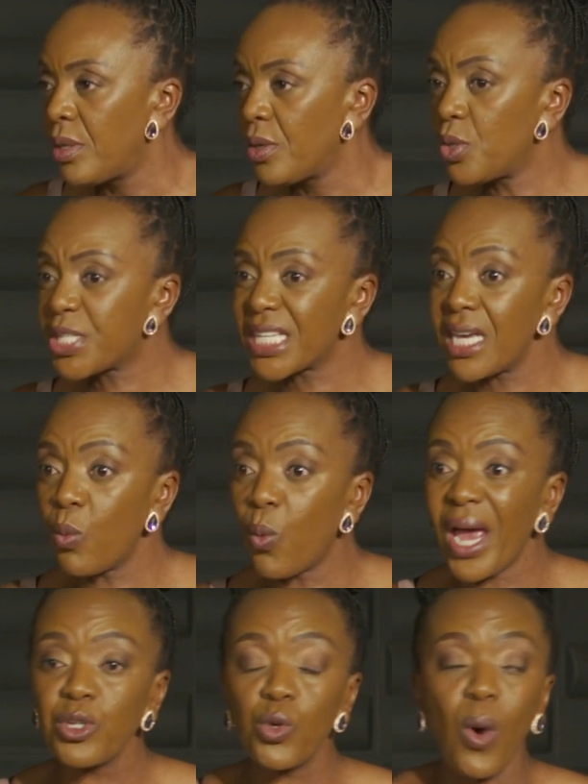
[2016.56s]
You see,
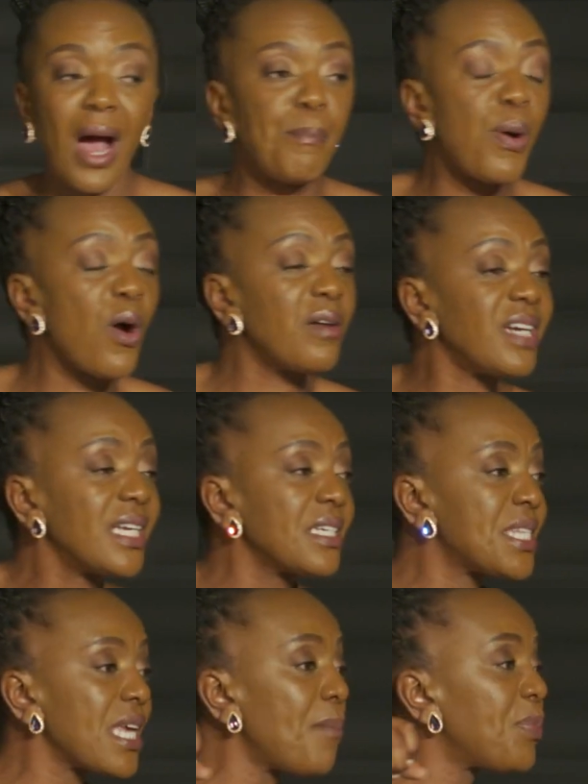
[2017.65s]
when you are pouring
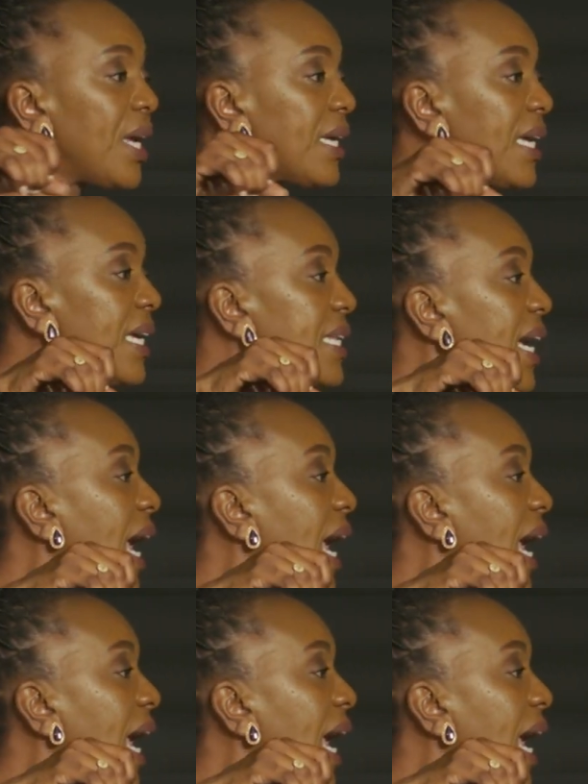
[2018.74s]
something in the